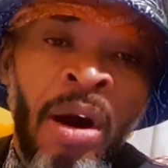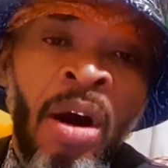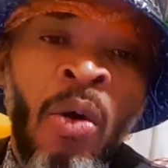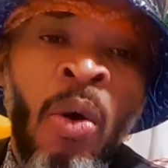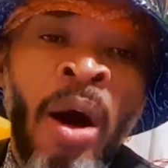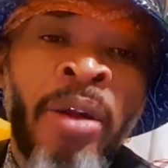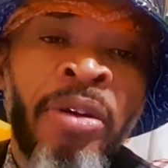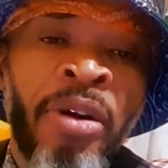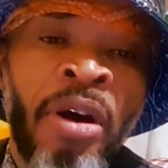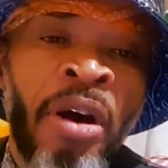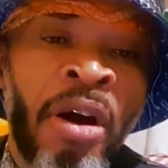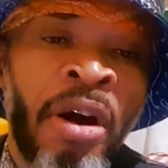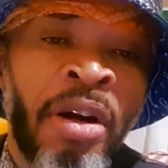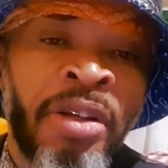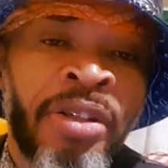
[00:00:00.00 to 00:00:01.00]
How on
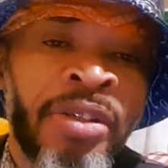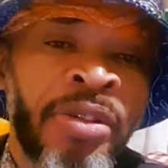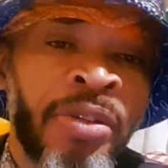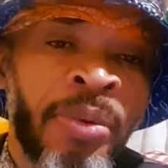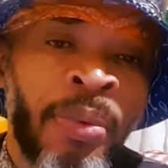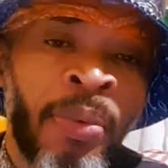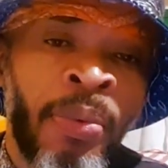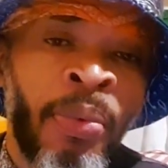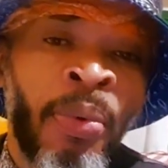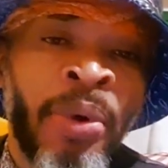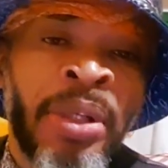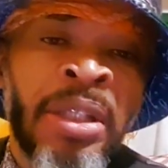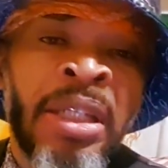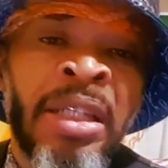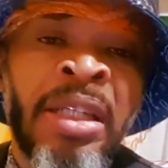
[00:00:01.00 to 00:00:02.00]
earth
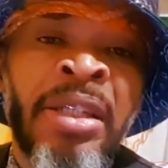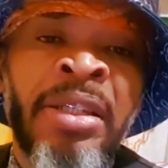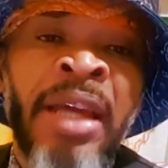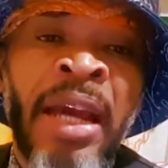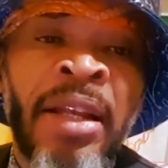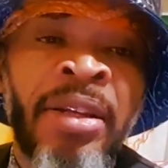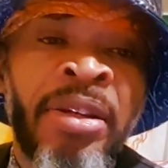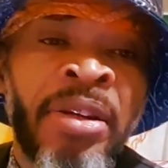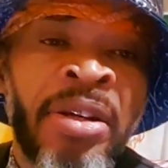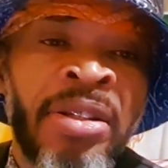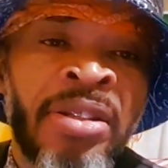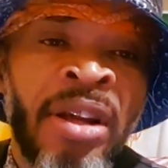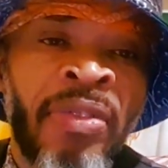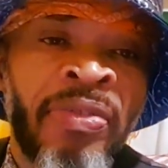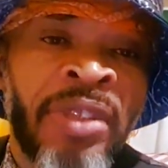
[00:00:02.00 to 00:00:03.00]
would the
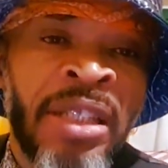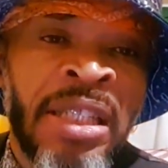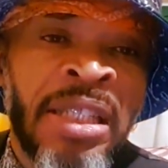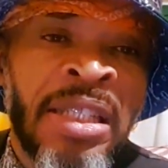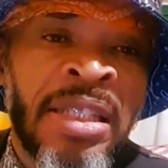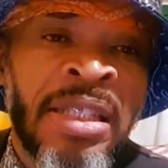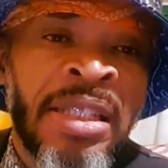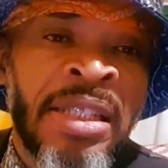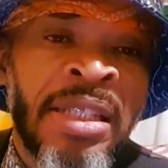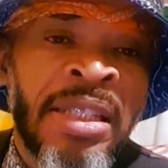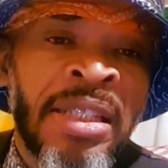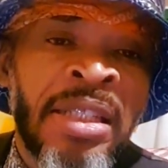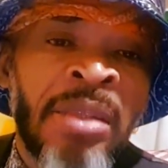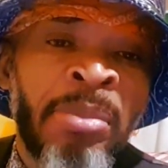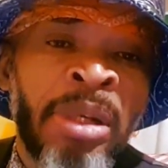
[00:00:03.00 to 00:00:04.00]
detectors of these
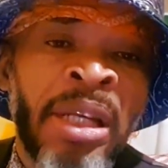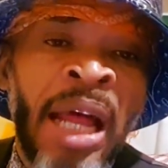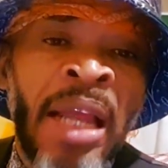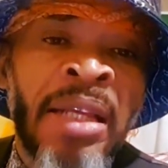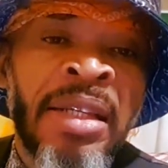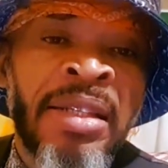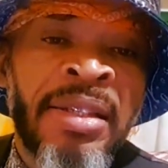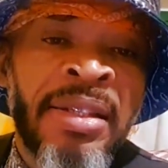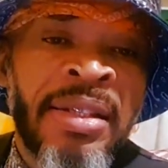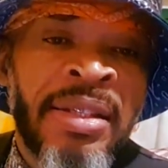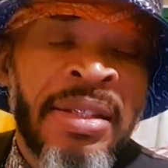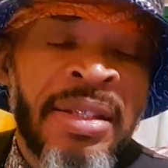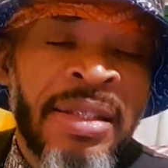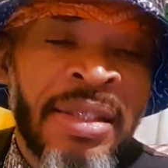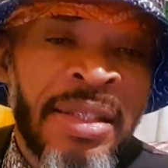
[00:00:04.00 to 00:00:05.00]

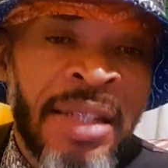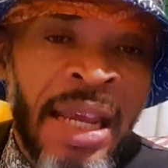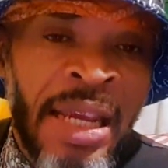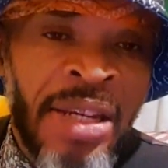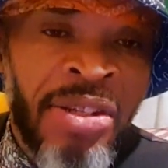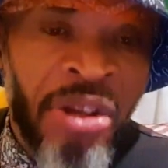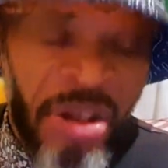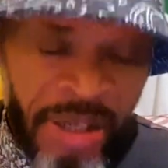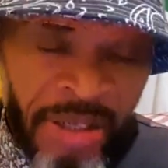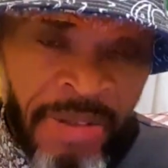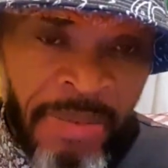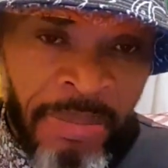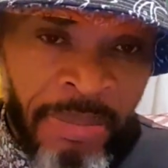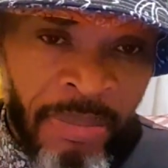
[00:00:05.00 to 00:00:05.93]
stimulants station?